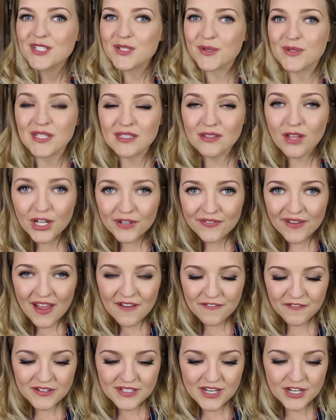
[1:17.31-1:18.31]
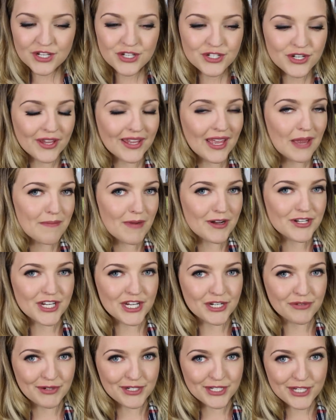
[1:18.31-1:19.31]
So it's a lot of effort and you don't get much
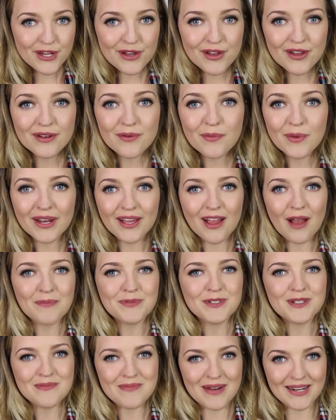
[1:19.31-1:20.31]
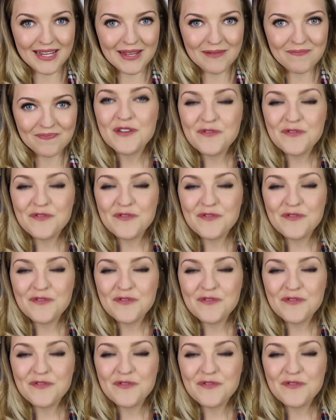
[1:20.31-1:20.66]
in return when it comes to money.